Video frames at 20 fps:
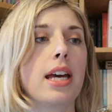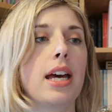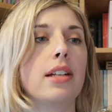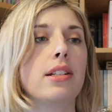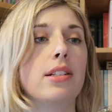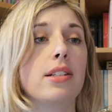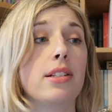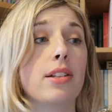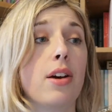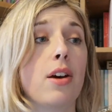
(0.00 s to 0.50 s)

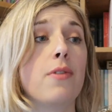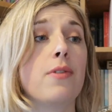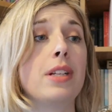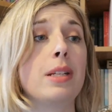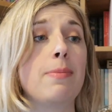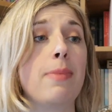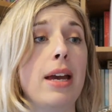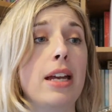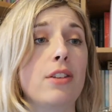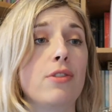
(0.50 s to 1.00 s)
catches sight of
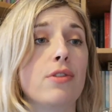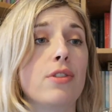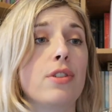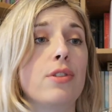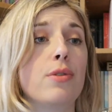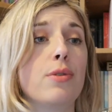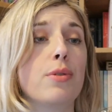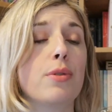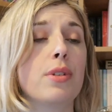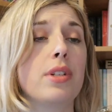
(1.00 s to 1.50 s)
his
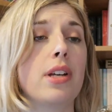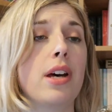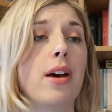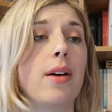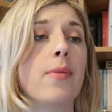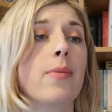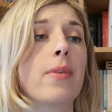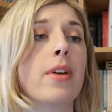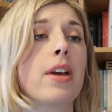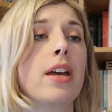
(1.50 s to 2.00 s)
patron's
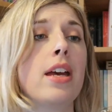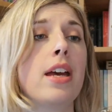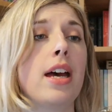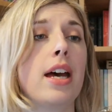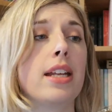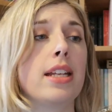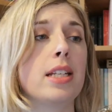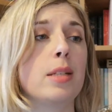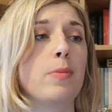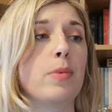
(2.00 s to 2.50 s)
daughter
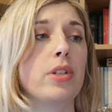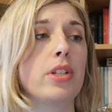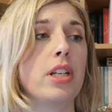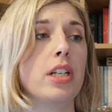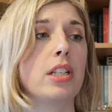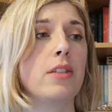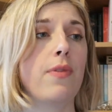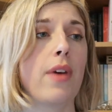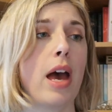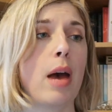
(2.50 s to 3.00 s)
and his
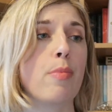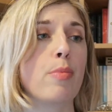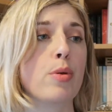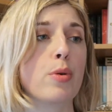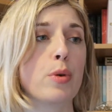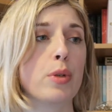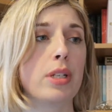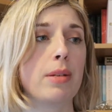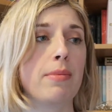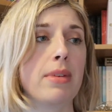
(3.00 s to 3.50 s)
pursuit of her
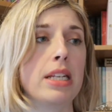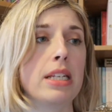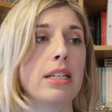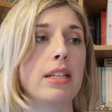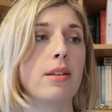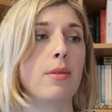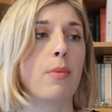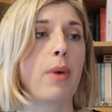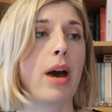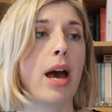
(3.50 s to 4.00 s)
pulls him
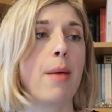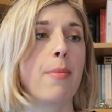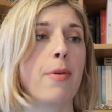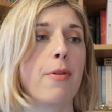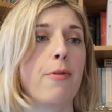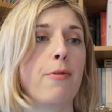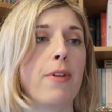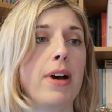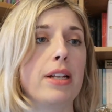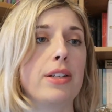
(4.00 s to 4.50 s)
into the web
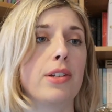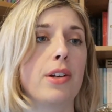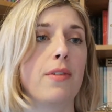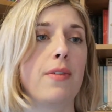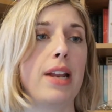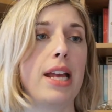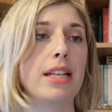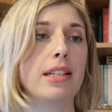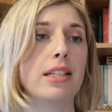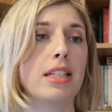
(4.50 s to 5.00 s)
of fragile
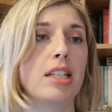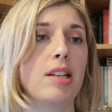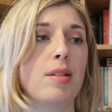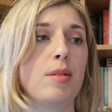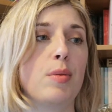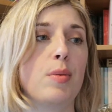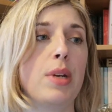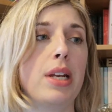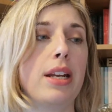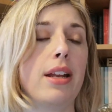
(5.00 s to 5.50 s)

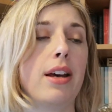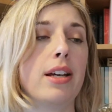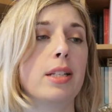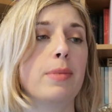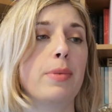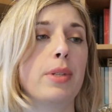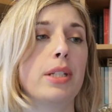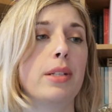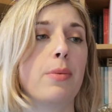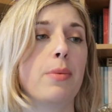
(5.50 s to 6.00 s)
relationships between
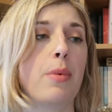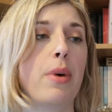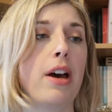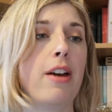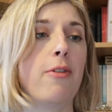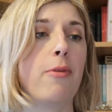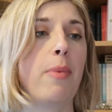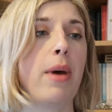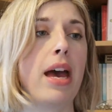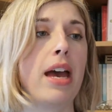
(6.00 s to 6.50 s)
husbands and
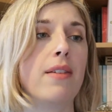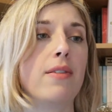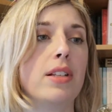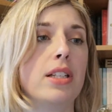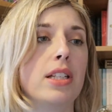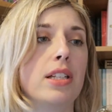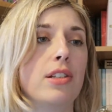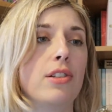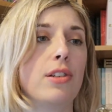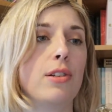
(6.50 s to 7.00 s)
wife
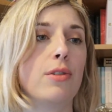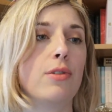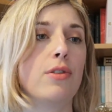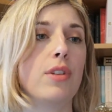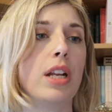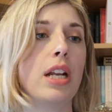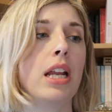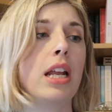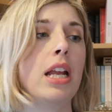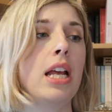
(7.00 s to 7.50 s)
parents and
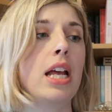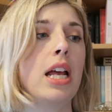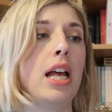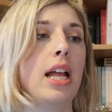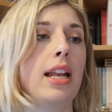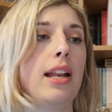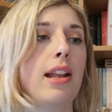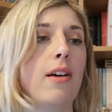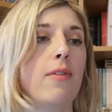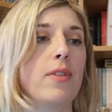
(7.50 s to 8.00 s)
children
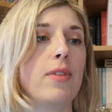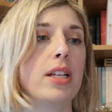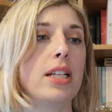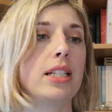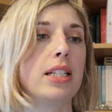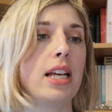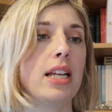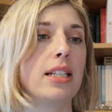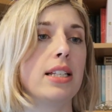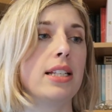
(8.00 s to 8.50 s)

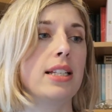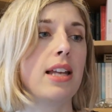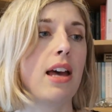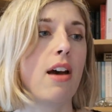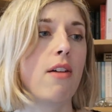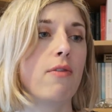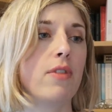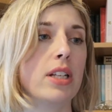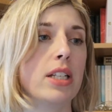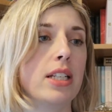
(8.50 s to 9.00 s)
lovers and
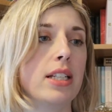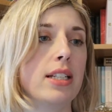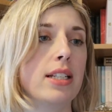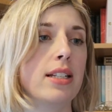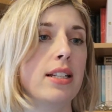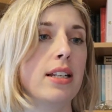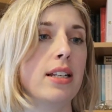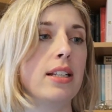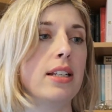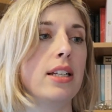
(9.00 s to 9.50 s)

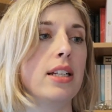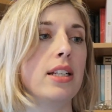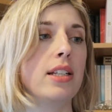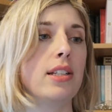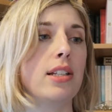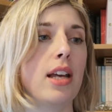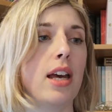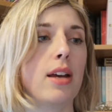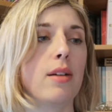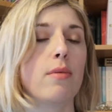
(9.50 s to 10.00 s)
servants
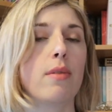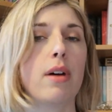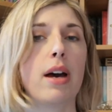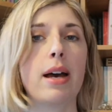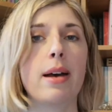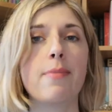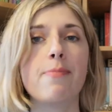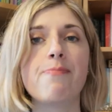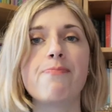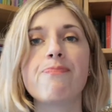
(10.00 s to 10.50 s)
so
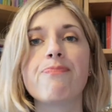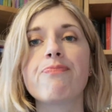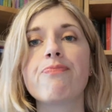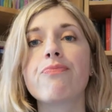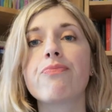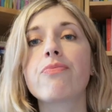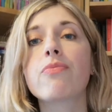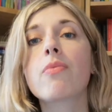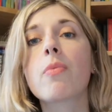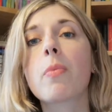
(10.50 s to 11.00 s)
um,